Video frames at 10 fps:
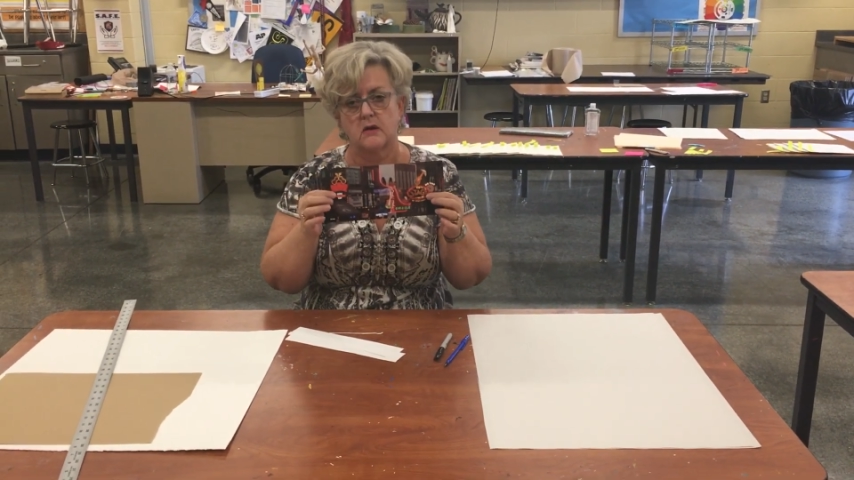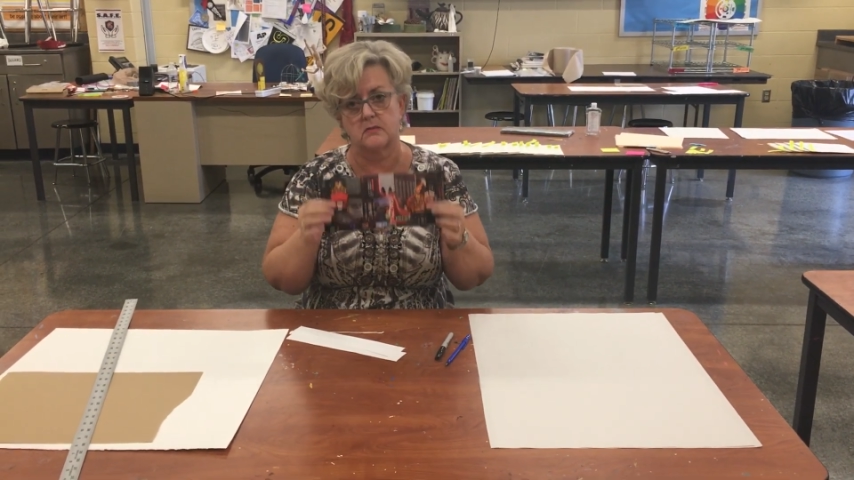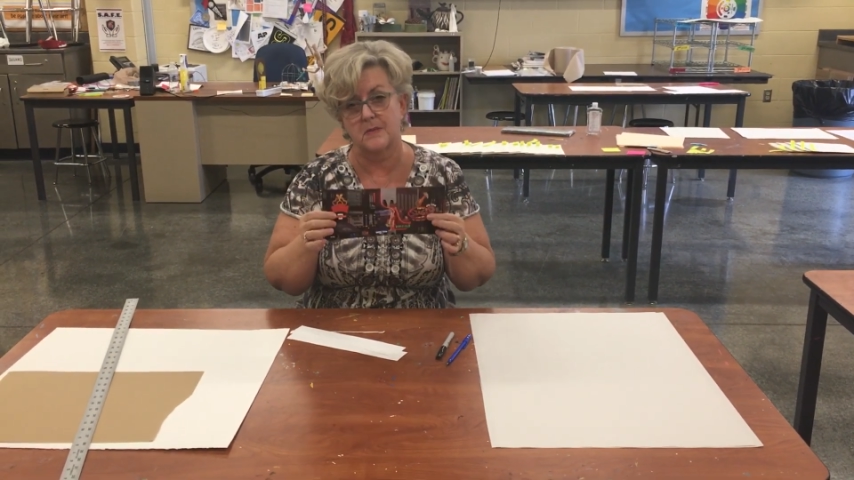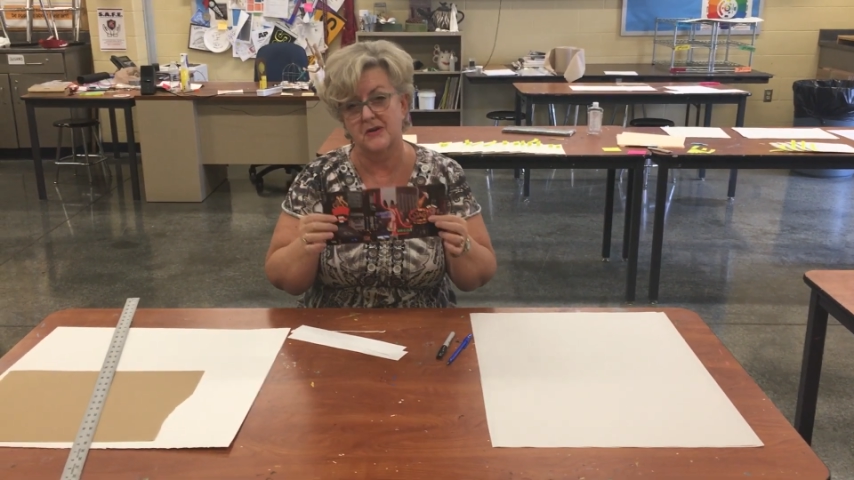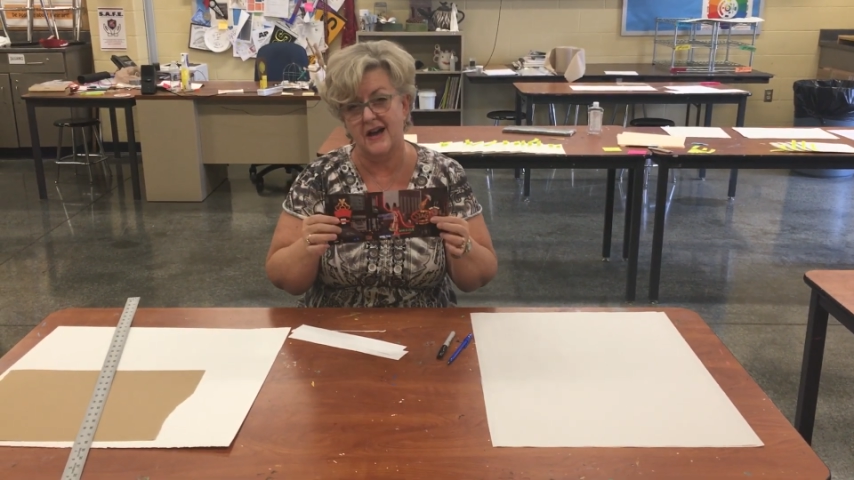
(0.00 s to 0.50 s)

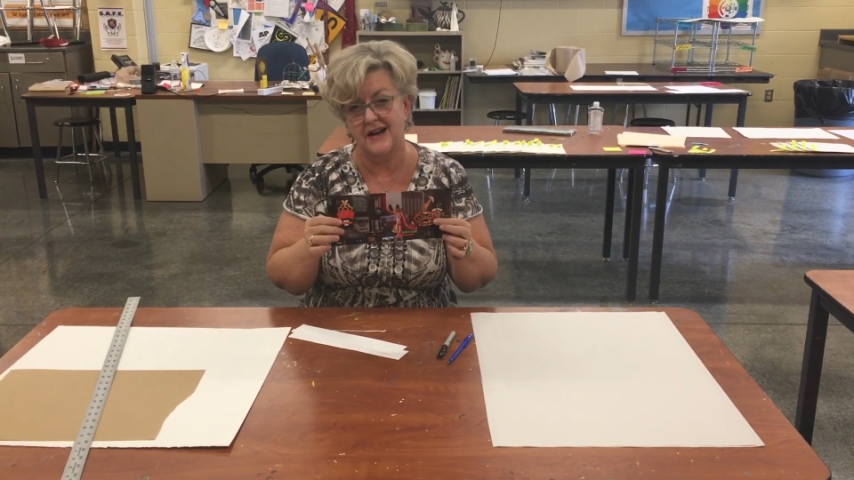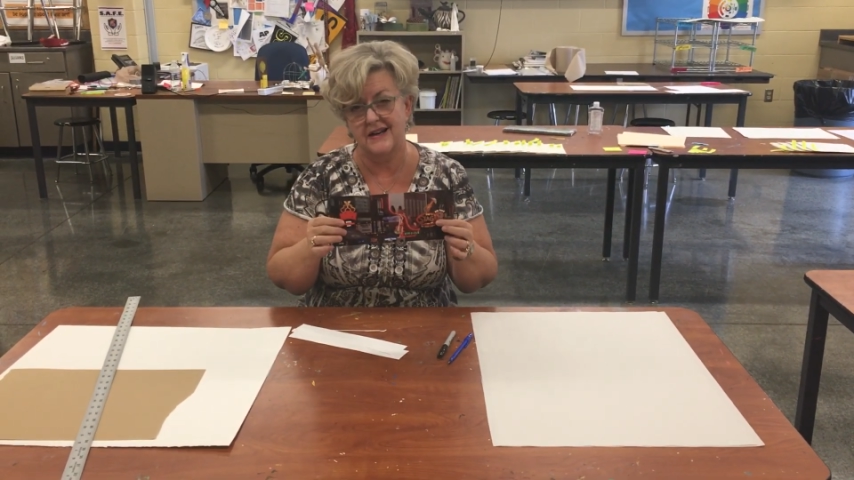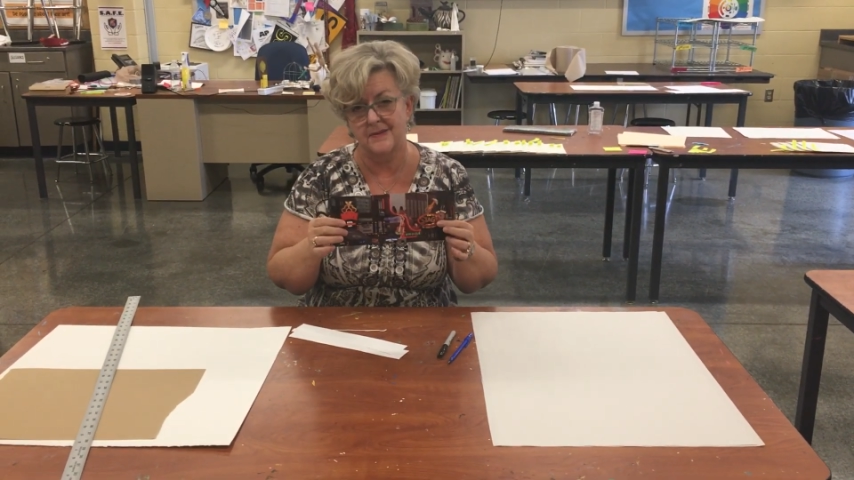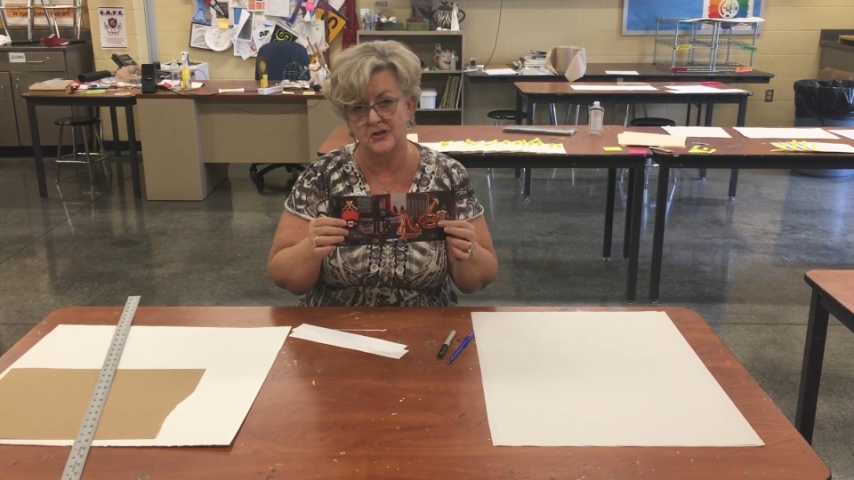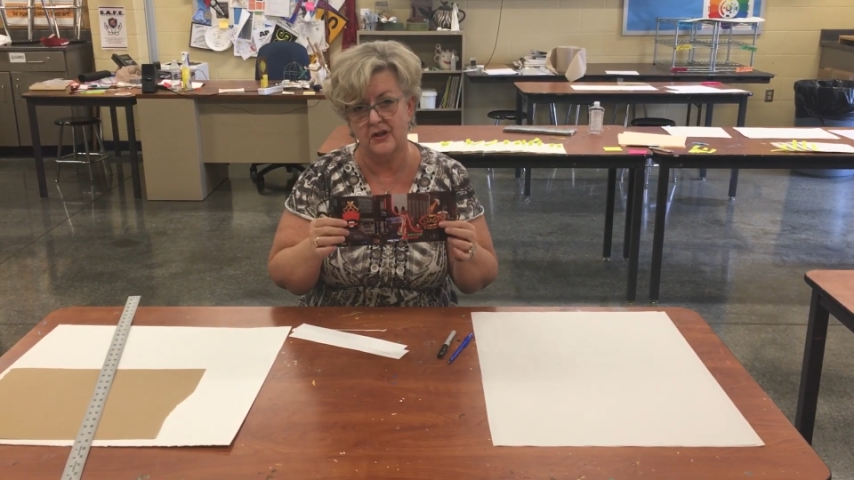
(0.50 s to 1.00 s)
Remember, not an
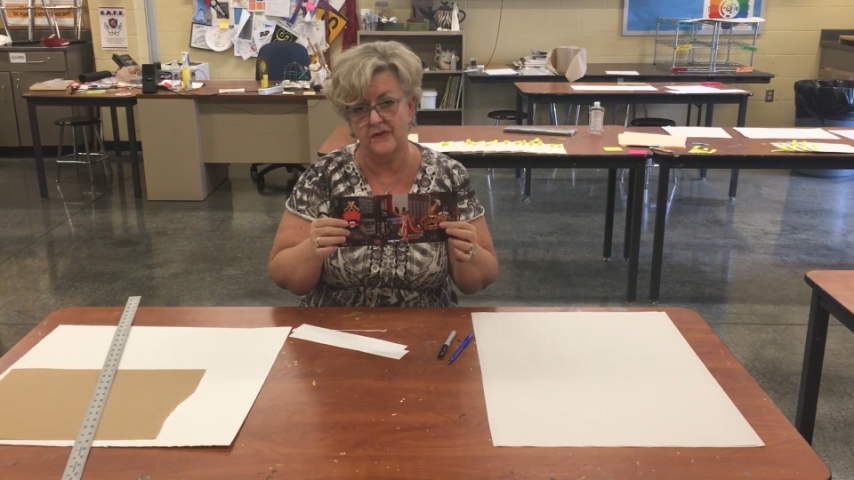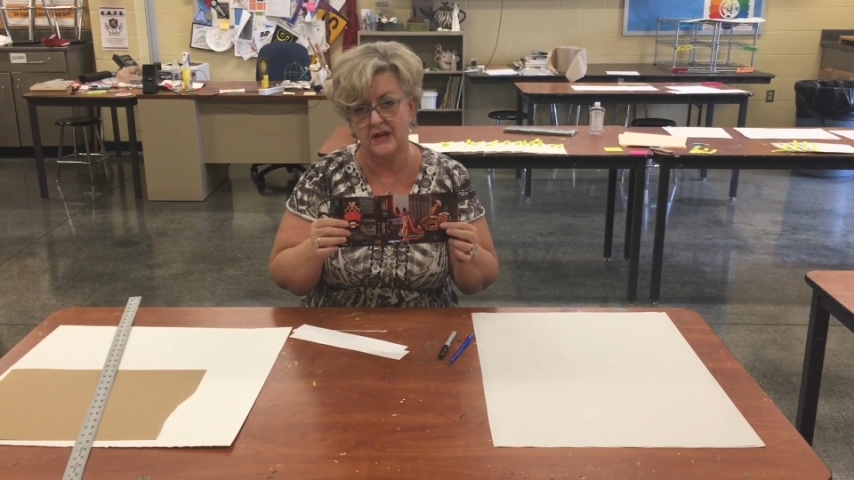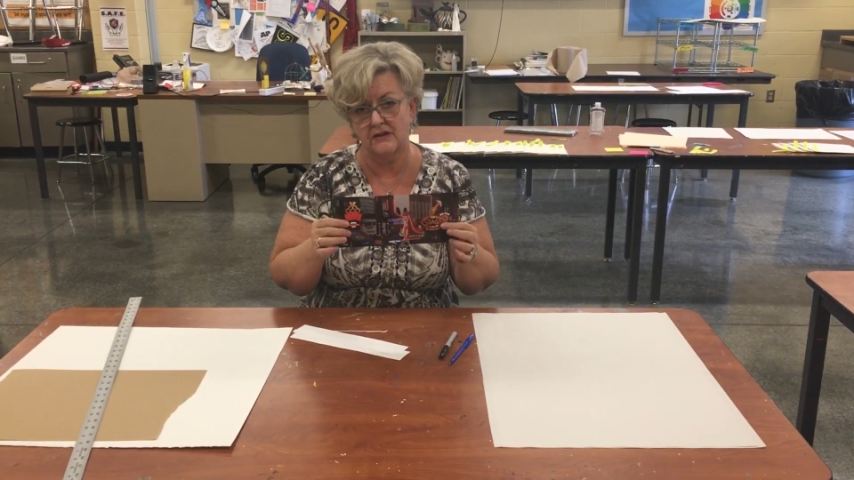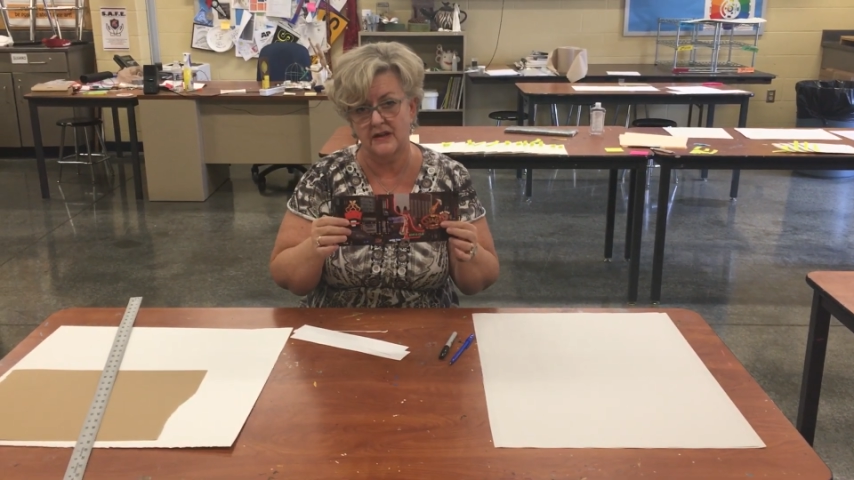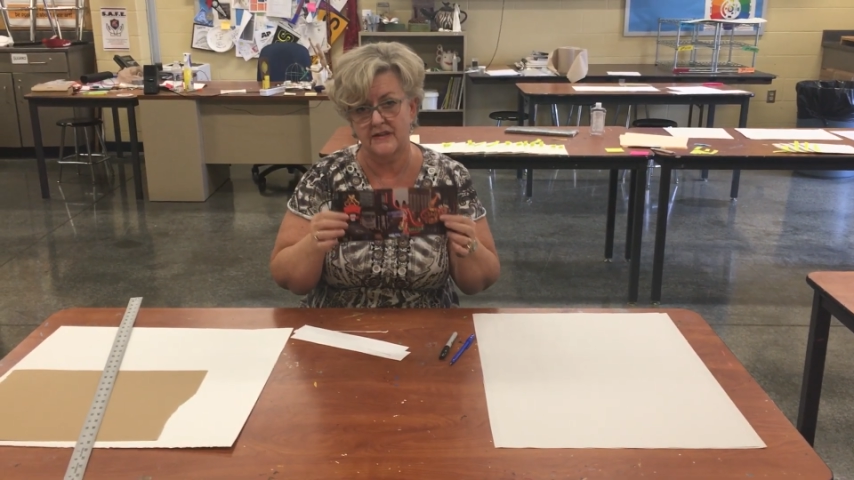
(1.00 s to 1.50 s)
image off the
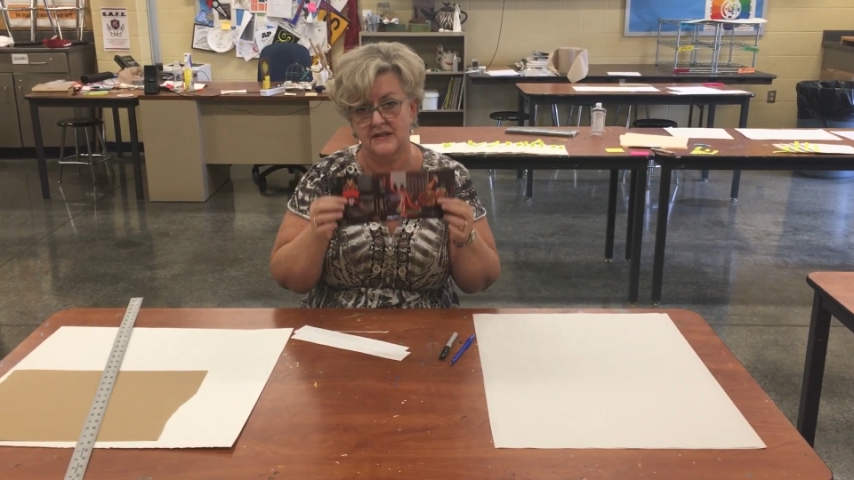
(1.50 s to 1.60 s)
internet,